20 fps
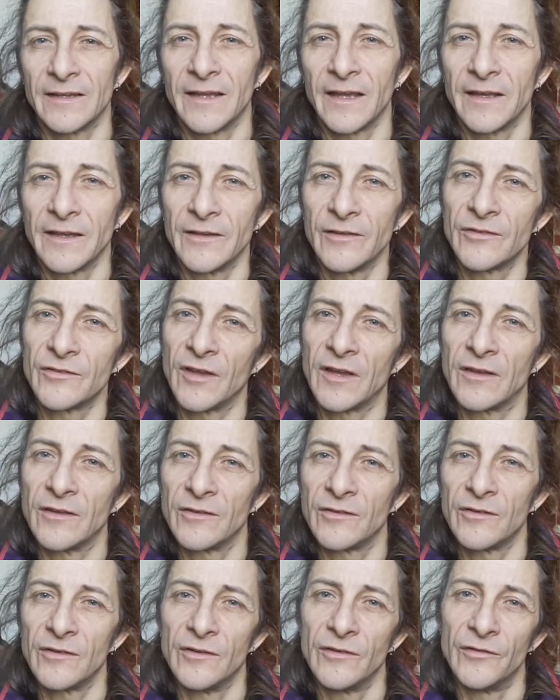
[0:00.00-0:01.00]
in any
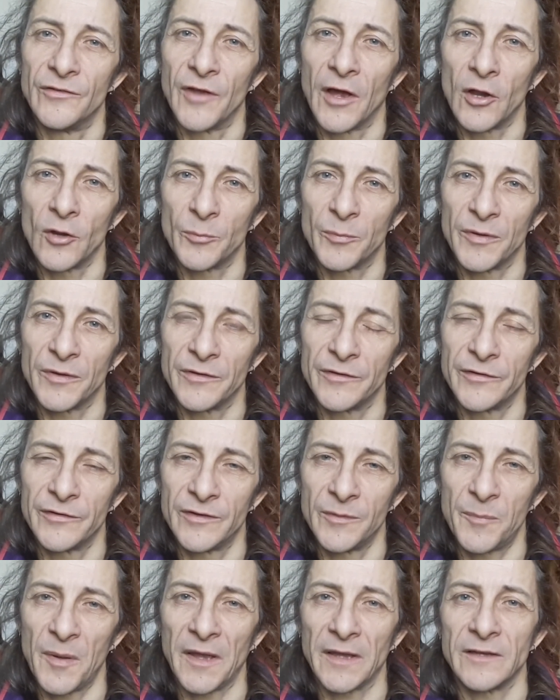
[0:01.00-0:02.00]
sense is open to
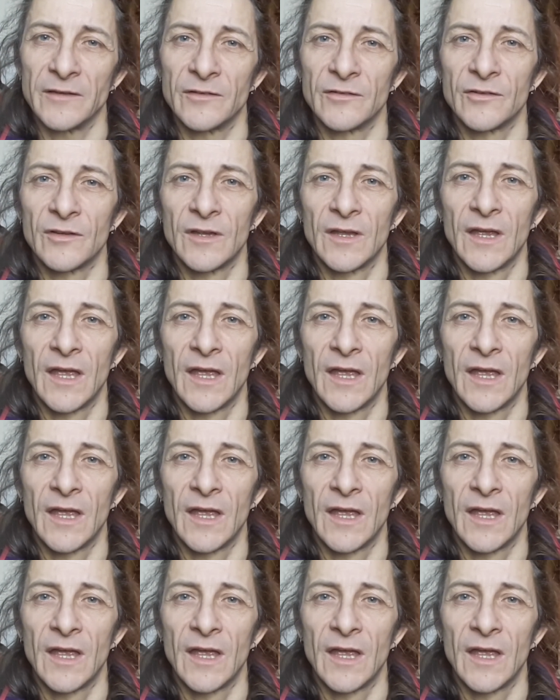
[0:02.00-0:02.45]
debate,